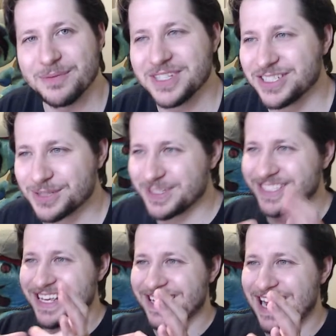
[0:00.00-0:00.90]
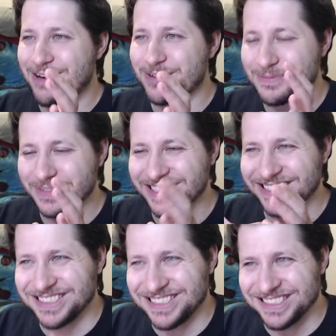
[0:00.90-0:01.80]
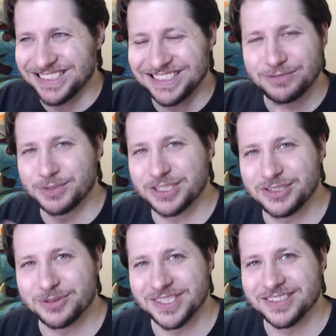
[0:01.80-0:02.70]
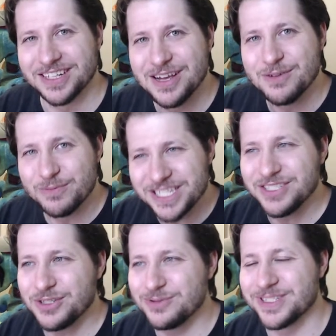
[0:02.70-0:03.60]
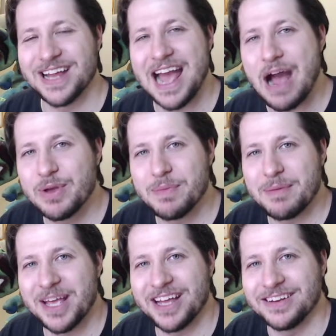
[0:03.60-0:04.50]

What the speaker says: You just want to take Howard and be like, oh, what are you doing? What are you doing? Howie, my man.